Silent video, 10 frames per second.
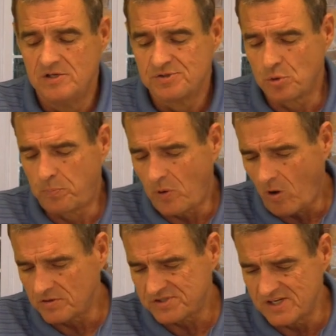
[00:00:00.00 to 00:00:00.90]
So
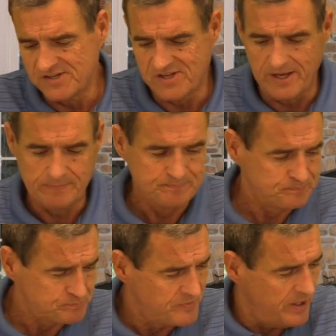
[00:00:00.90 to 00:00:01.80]
Paul says that
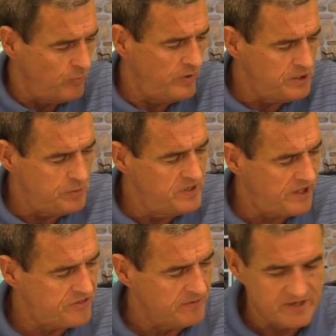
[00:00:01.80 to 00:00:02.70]
that we do
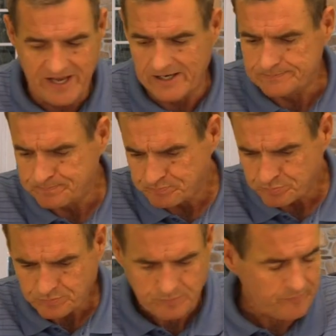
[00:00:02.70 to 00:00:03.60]
nothing. Now,
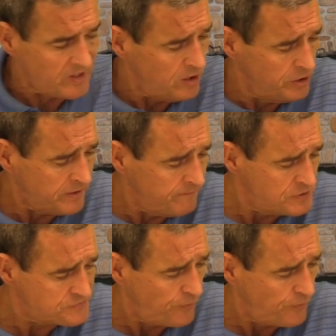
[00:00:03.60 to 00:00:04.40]
look at verse